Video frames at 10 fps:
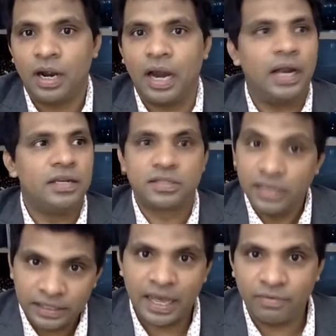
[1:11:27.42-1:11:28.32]
And
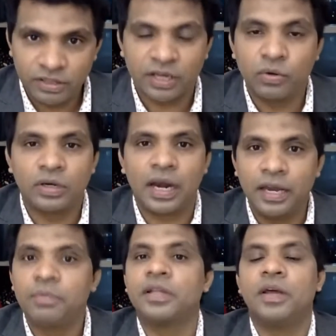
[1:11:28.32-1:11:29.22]
still they are with a good
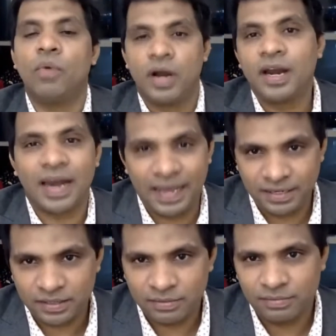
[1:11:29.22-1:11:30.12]
client because they want a client.